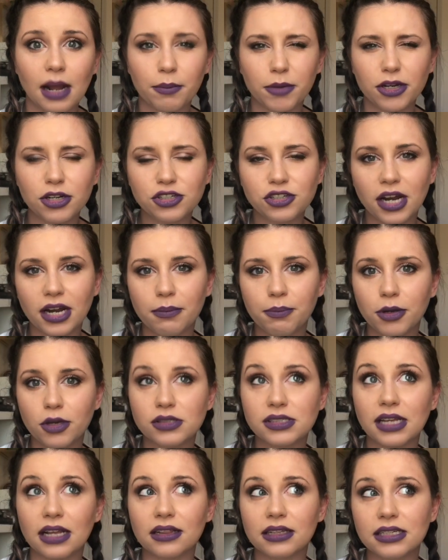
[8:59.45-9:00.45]
I'm gonna try to
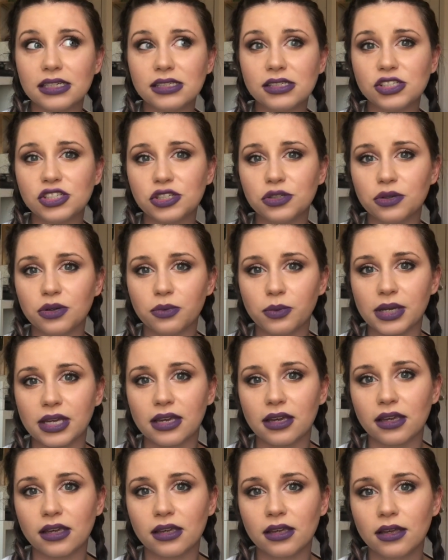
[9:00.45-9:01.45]
post at least 2 a
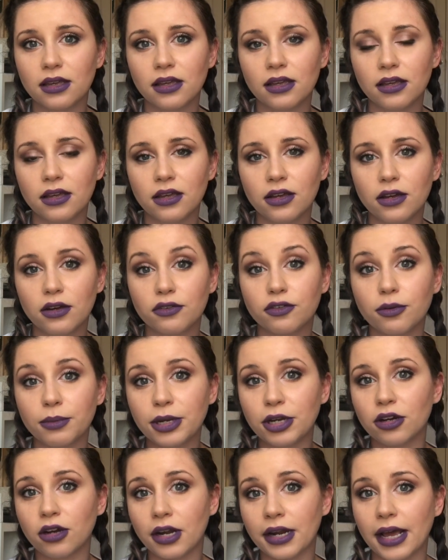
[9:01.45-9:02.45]
week from
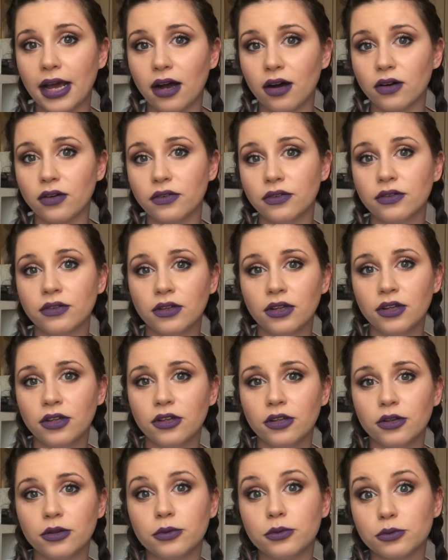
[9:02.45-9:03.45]
here on out.
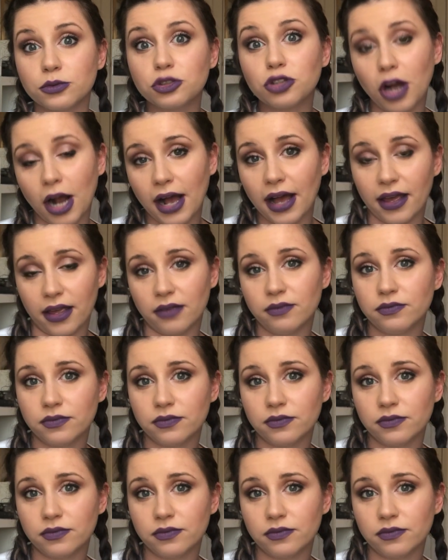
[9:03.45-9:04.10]
Try.